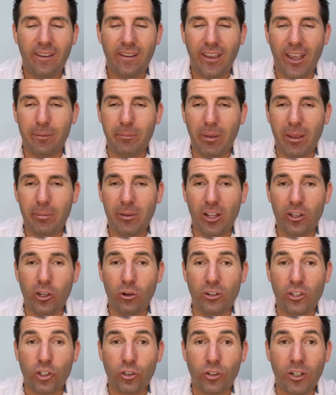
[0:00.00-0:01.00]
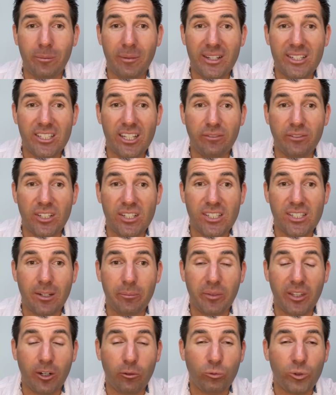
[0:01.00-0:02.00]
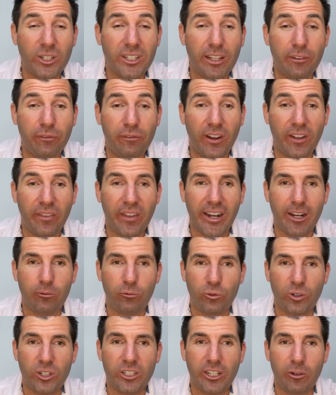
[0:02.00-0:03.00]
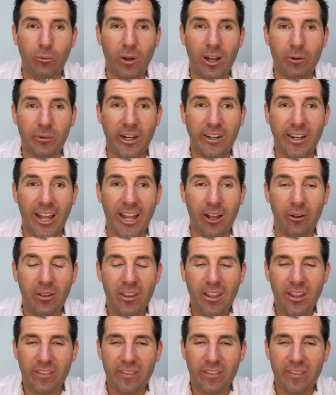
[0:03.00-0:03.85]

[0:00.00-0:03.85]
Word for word: and maybe I'll go and treat myself to something really fun that I really want now